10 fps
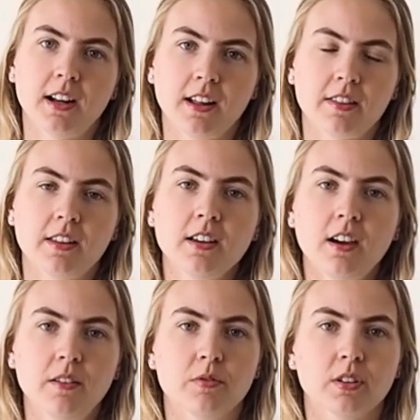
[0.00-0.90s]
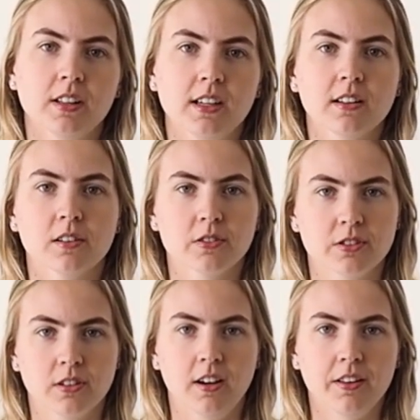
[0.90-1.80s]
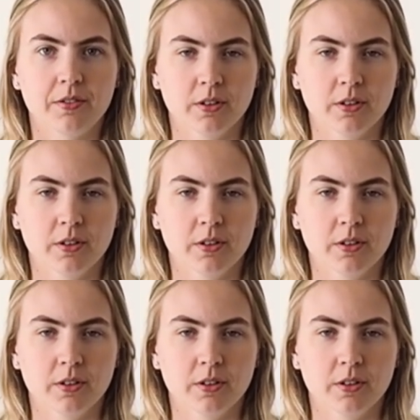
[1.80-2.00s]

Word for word: and I think I've really learned a lot